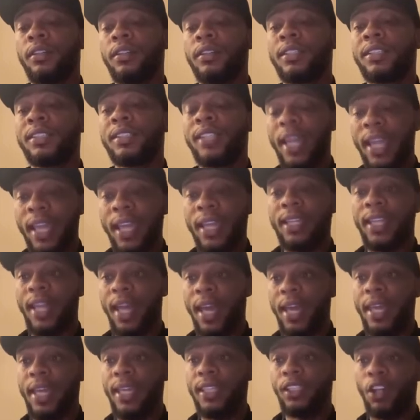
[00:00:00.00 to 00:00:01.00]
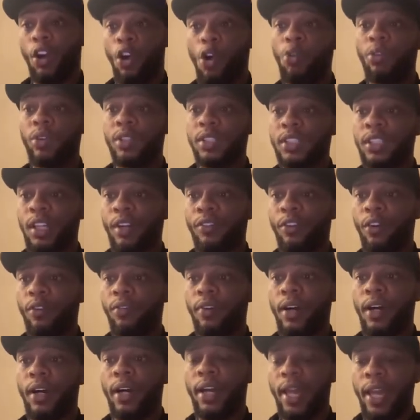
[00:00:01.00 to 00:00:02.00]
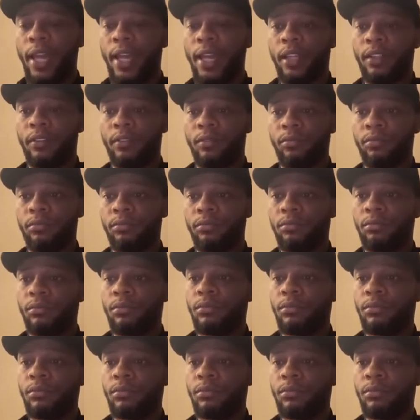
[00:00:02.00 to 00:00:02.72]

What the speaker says: saying that he's holding stuff over her head.